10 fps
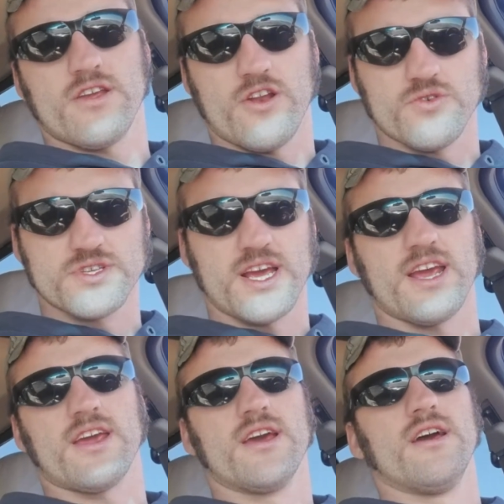you know,
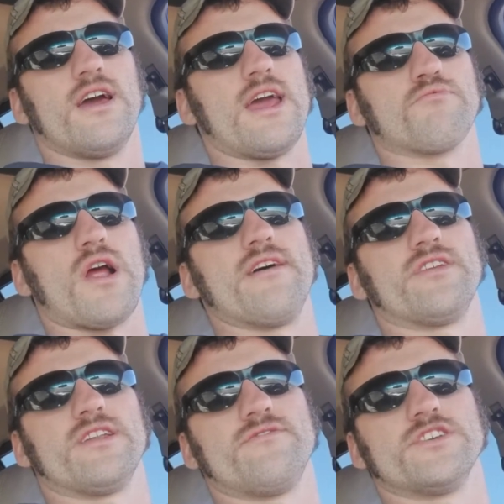say a
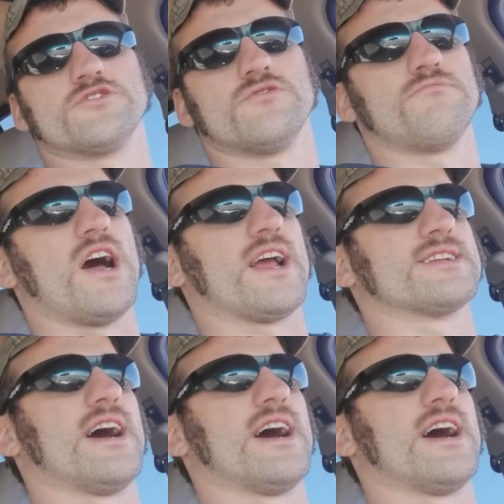private individual buying